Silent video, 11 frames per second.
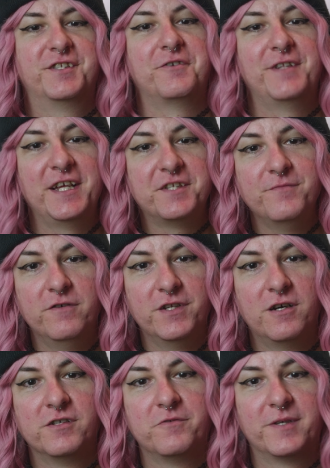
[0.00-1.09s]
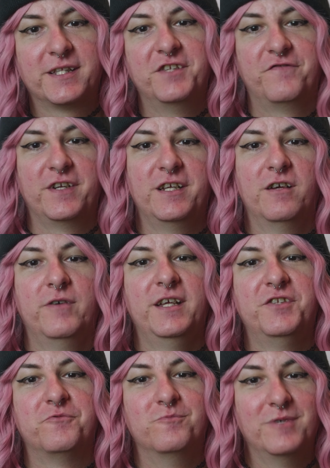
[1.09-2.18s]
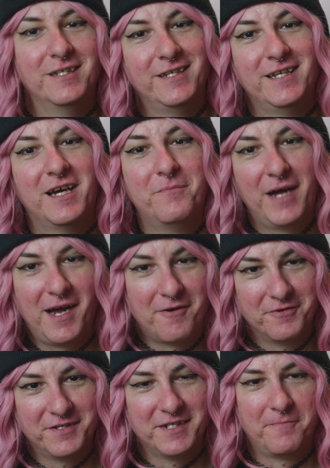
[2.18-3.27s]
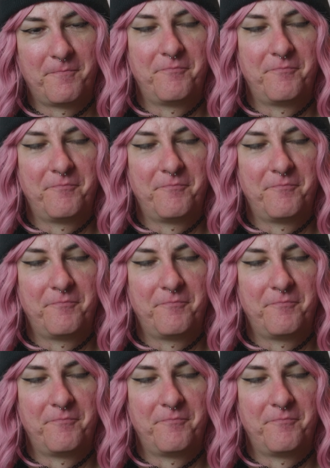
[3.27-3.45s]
So let's move along to what this video is really about.